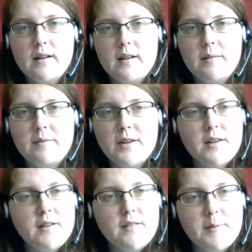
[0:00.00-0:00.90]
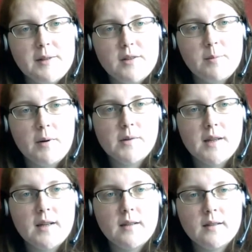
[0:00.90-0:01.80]
I don't know if it'd be too
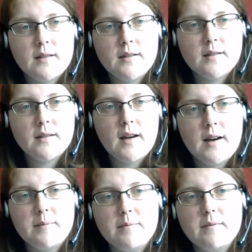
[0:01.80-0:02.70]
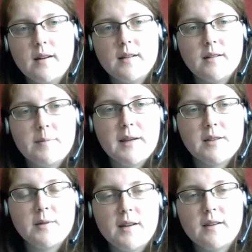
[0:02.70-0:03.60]
bulky. The
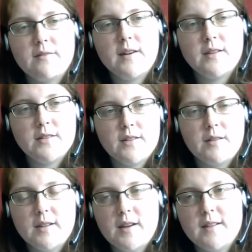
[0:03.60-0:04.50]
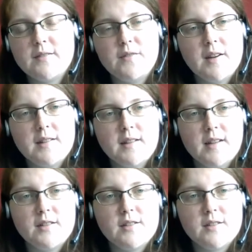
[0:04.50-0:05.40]
biggest one I can find on Stone is 39
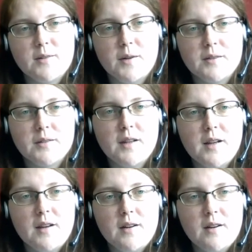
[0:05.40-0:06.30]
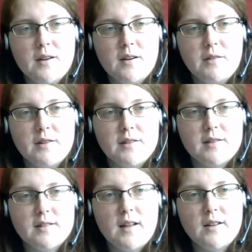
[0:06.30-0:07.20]
inches across, which
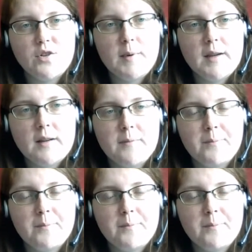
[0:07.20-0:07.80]
is slightly too big.